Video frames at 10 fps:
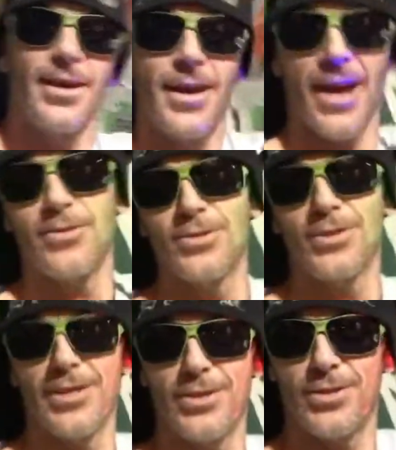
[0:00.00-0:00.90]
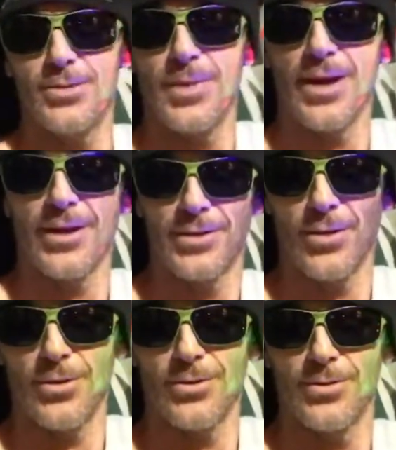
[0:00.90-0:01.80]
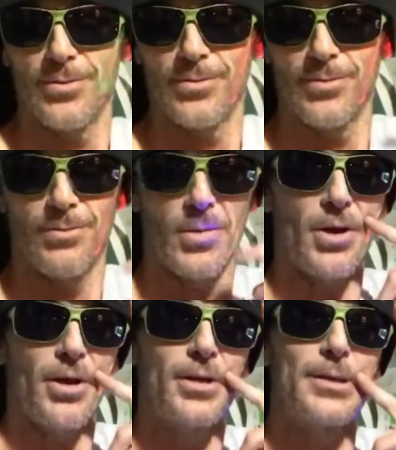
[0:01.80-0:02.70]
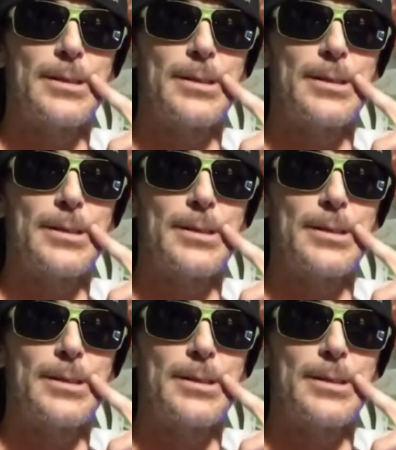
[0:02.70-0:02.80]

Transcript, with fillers: After Jason Shimbera told Mark